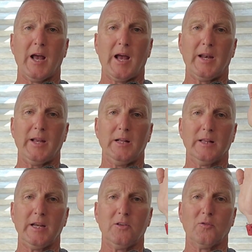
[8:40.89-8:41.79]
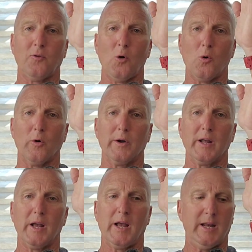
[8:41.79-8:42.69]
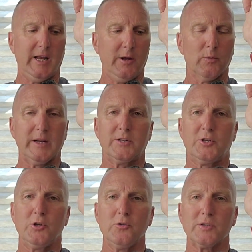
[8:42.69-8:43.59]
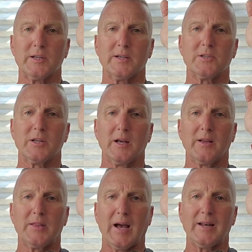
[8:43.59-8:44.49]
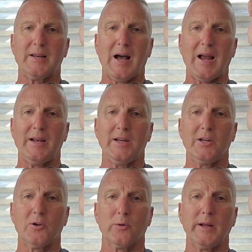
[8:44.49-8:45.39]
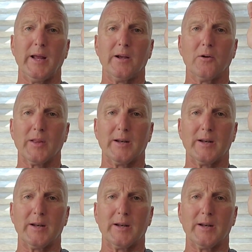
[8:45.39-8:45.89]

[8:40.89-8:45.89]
and he leans forward and he reduces that 90-degree angle,